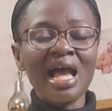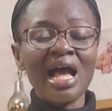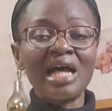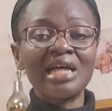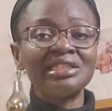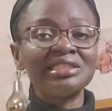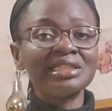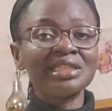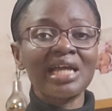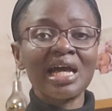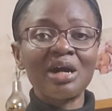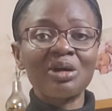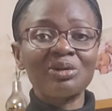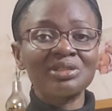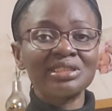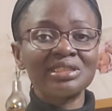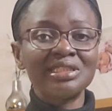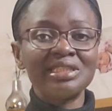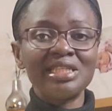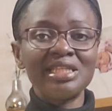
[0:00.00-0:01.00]
handing
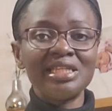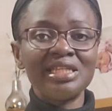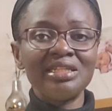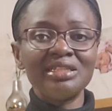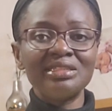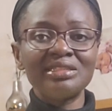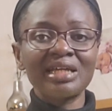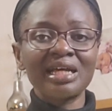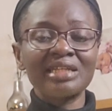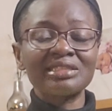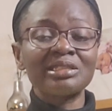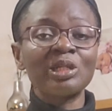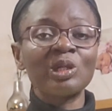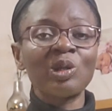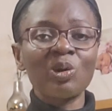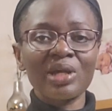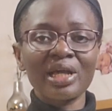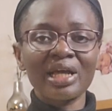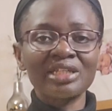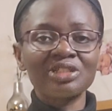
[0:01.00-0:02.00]
out these as
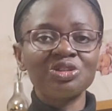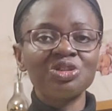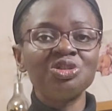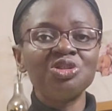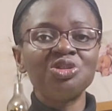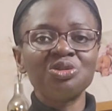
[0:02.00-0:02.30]
long as you